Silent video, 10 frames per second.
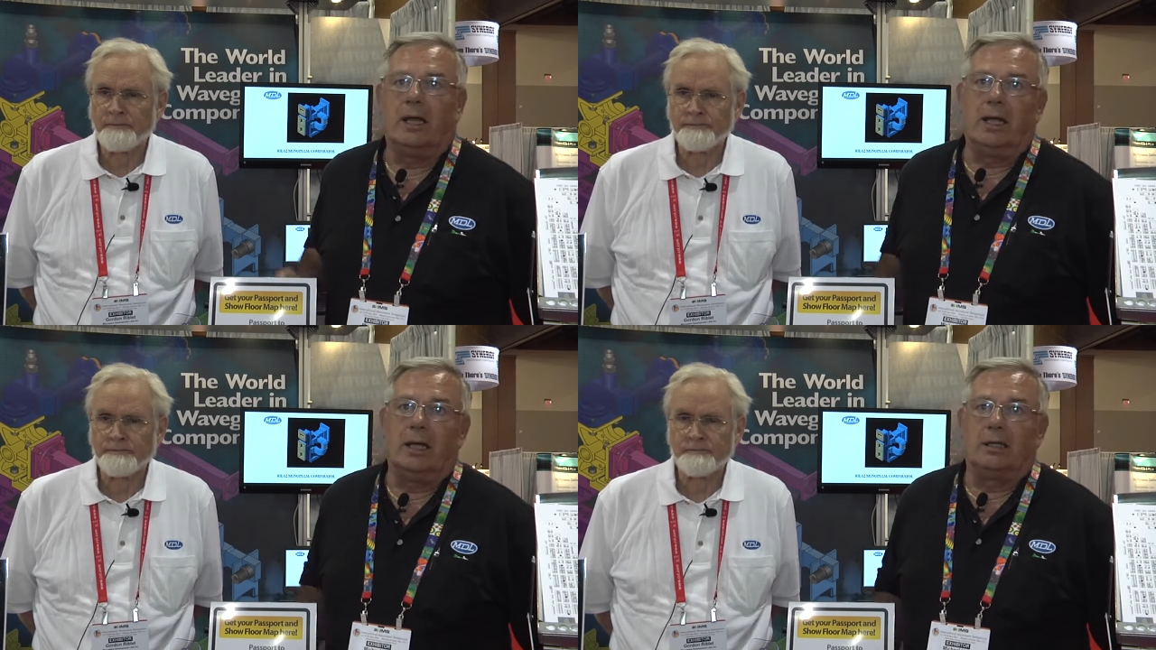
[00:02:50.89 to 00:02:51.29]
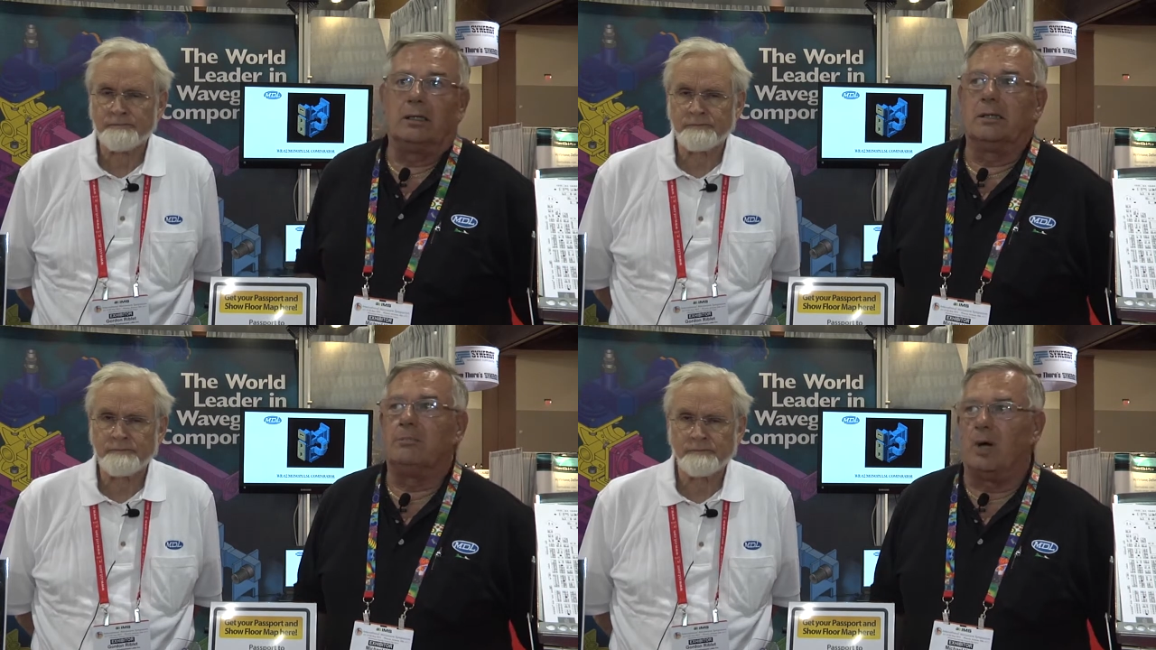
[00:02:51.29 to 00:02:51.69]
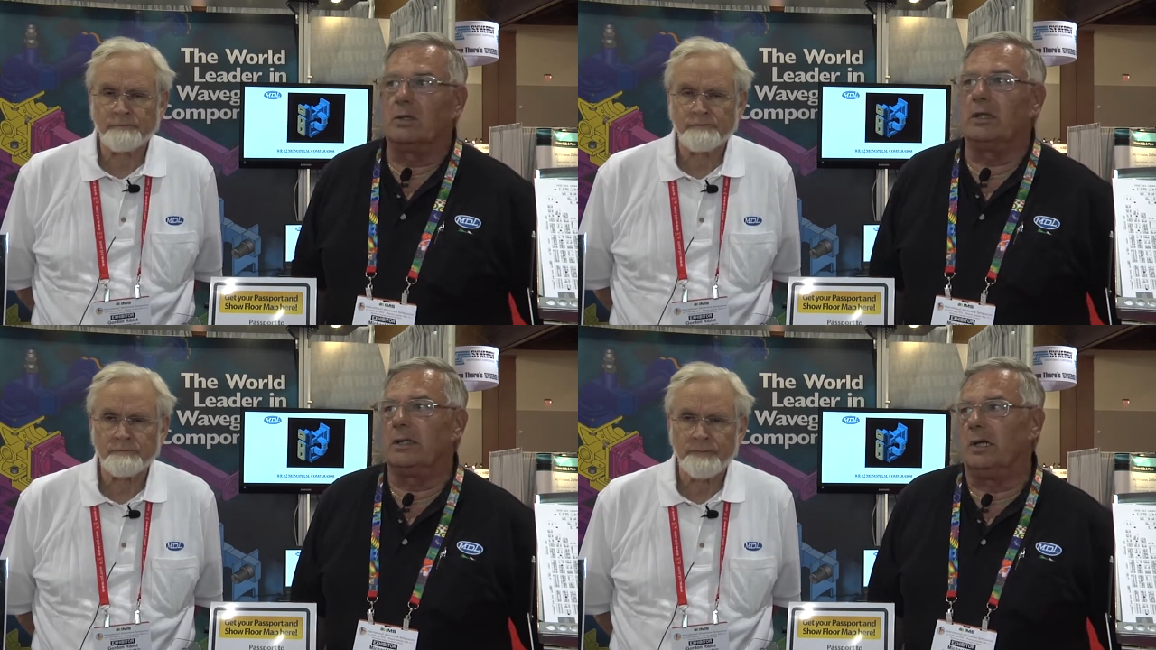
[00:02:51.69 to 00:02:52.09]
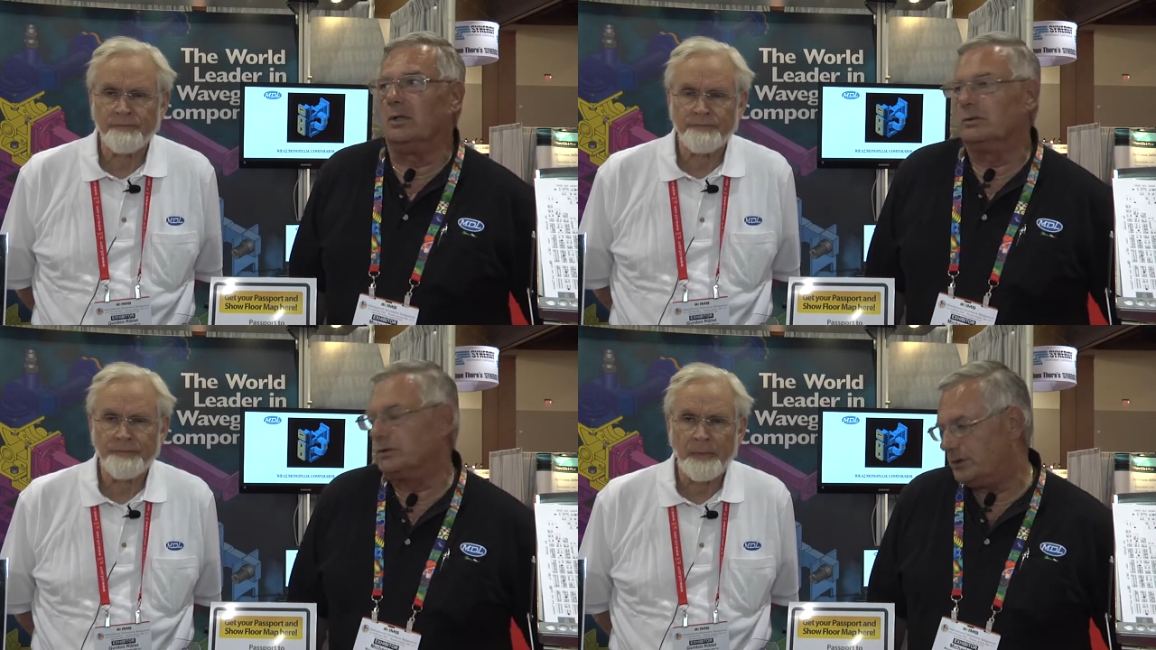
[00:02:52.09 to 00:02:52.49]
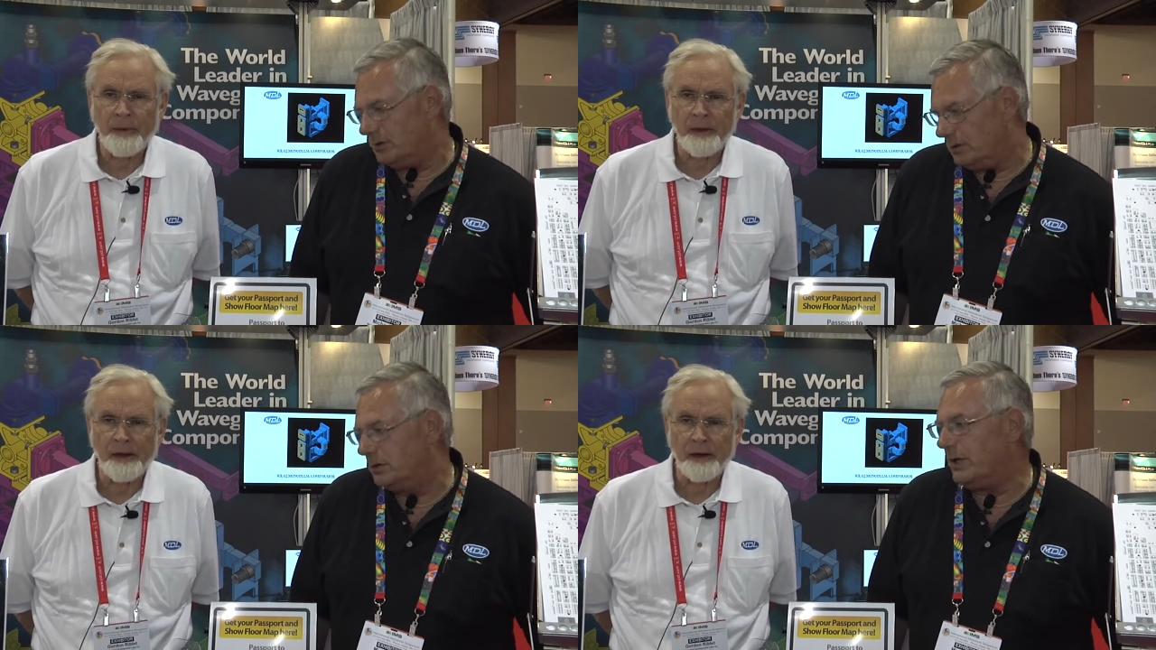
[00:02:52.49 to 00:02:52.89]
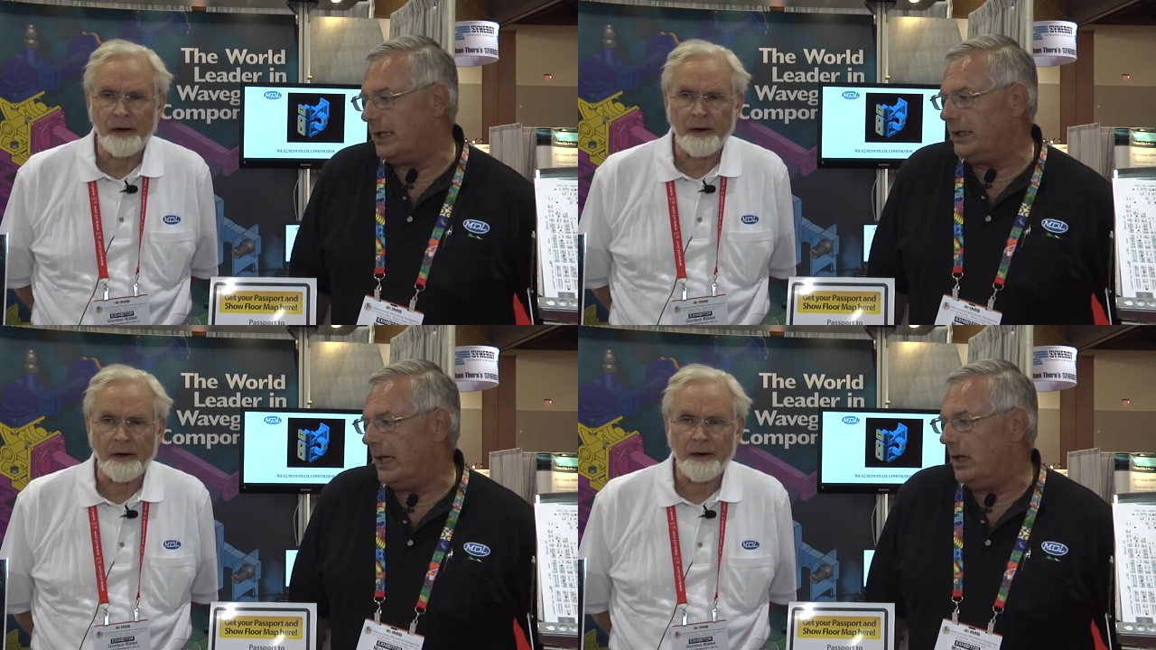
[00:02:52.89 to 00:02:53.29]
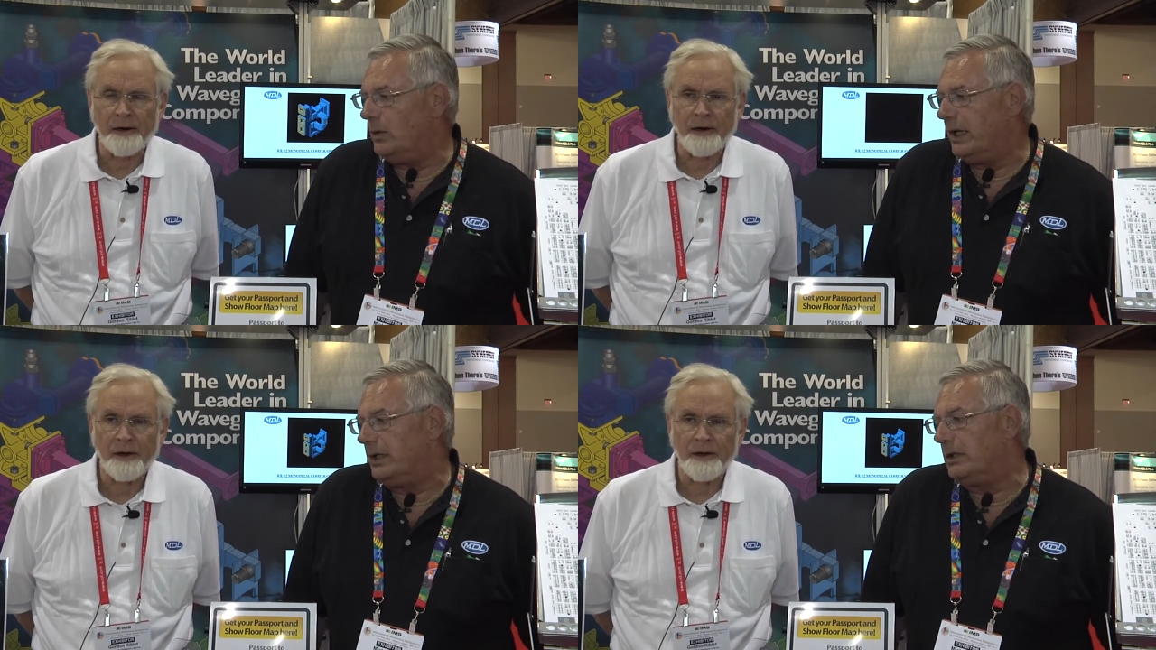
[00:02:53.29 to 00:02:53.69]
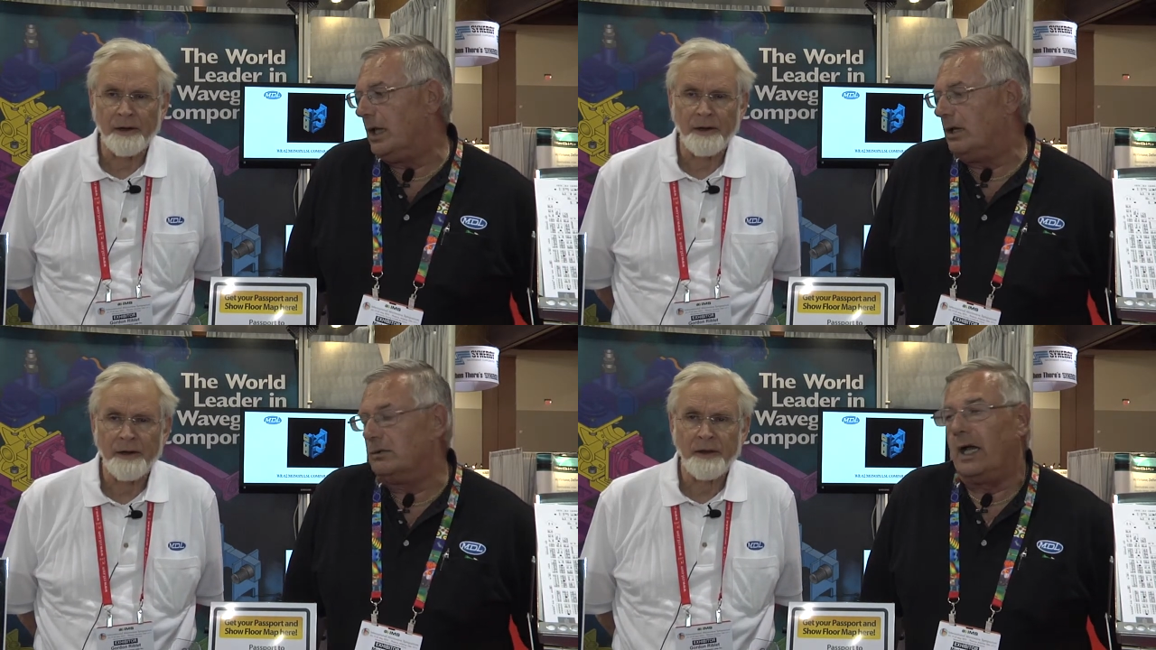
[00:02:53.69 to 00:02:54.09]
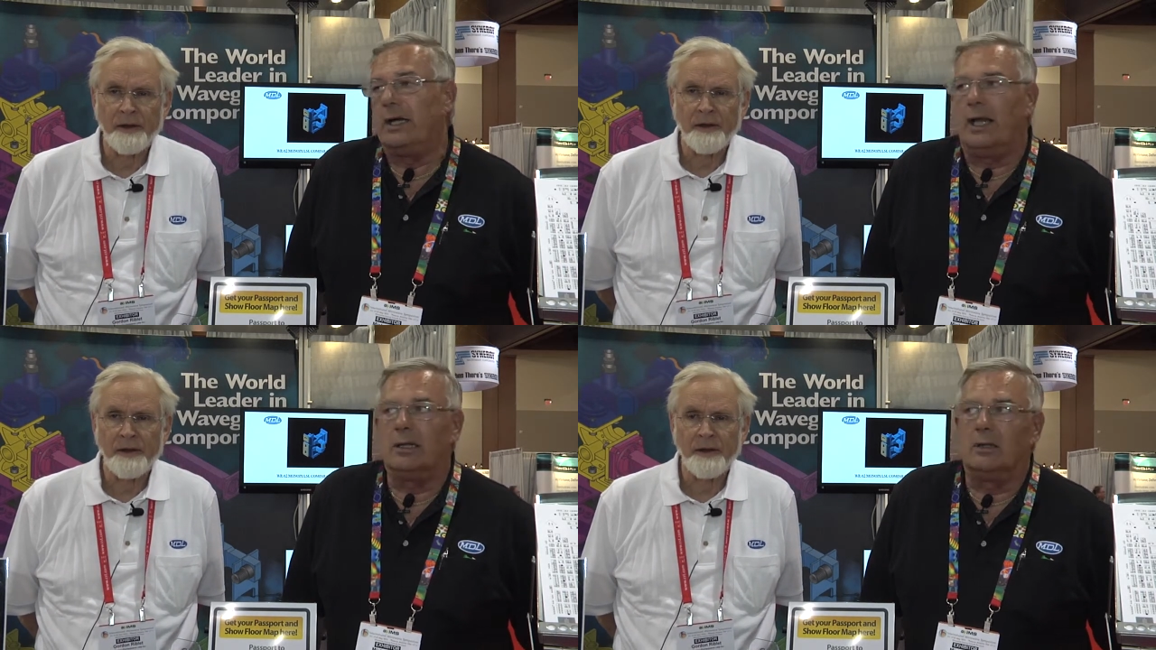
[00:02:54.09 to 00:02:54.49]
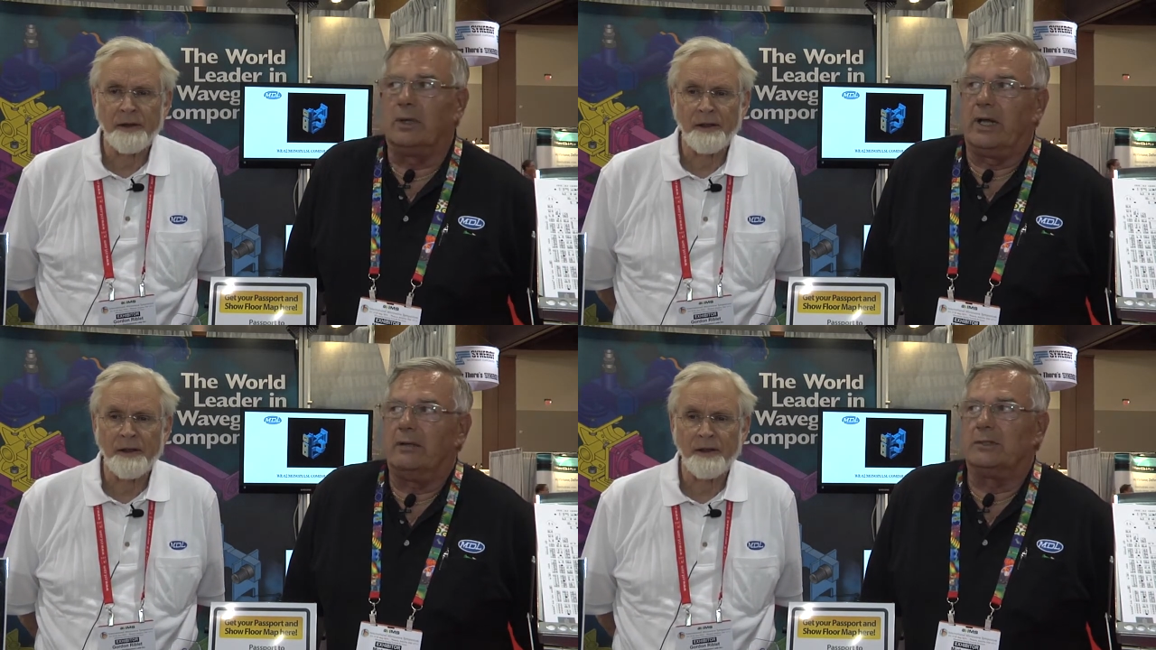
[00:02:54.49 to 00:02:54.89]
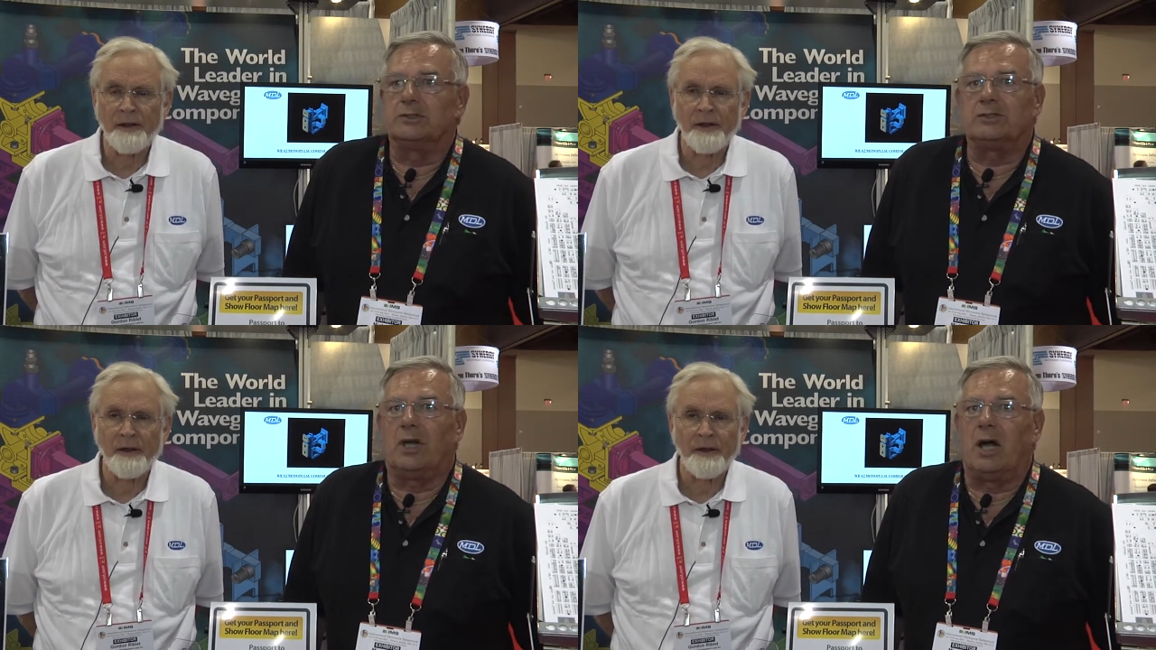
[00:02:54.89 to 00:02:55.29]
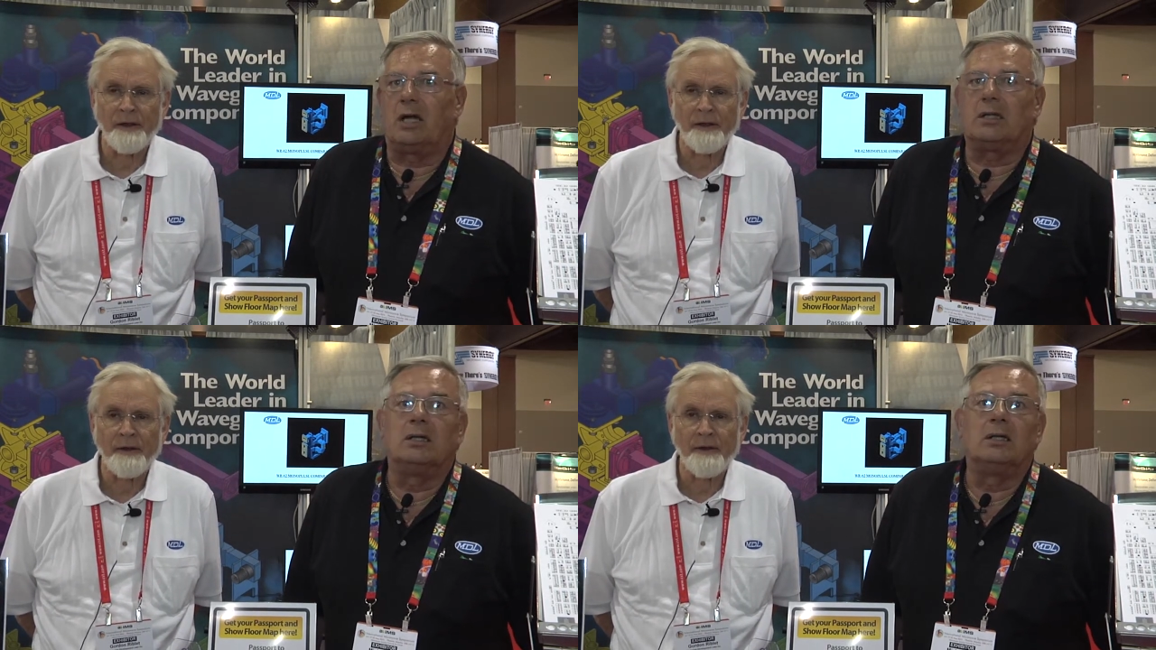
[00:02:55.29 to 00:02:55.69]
Speaker 1: And the bulk of those right now in uh, right angle we have in stock.